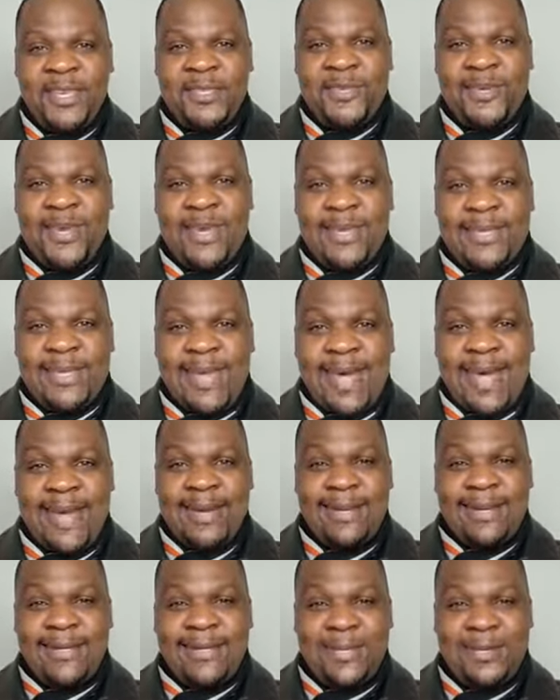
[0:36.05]
So
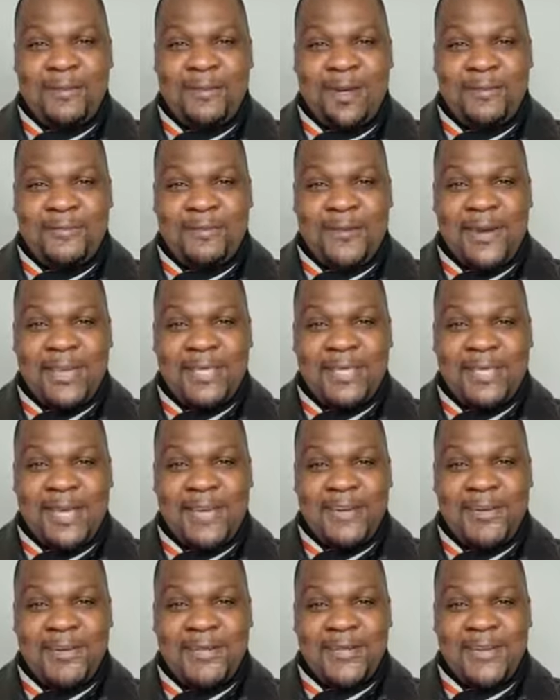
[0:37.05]
excited to see you, my friends.
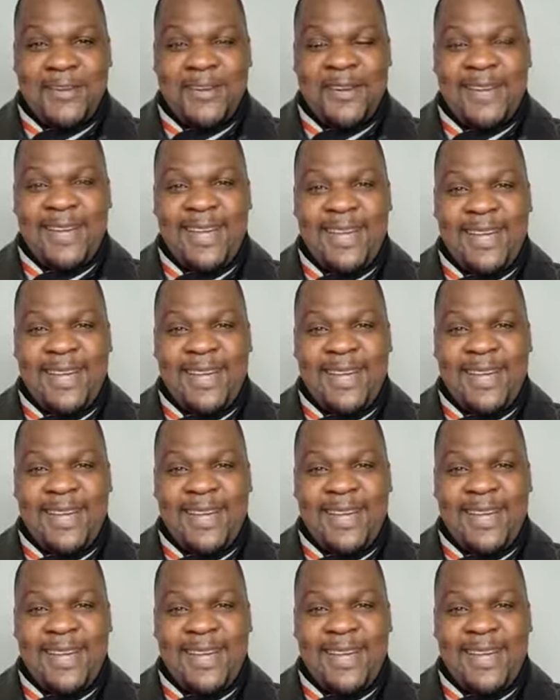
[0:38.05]
Thank you, sir.